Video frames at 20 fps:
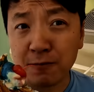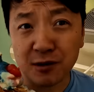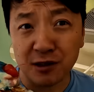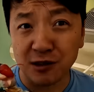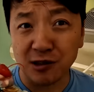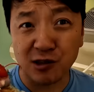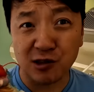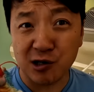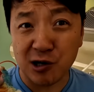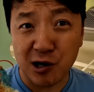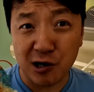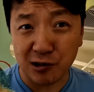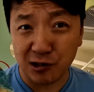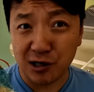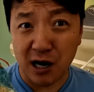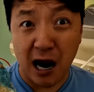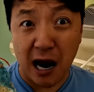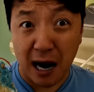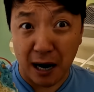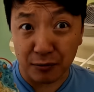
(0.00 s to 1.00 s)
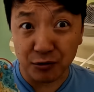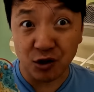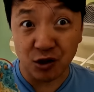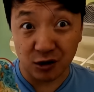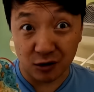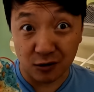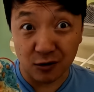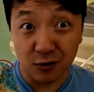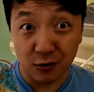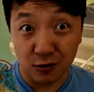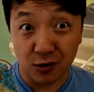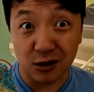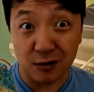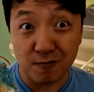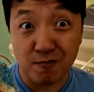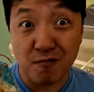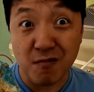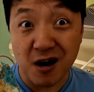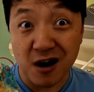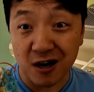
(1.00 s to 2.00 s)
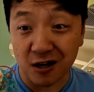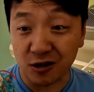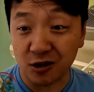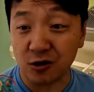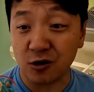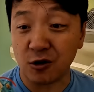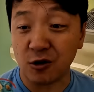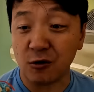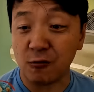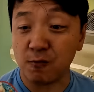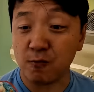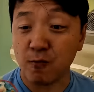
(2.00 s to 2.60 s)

But it tastes absolutely magical.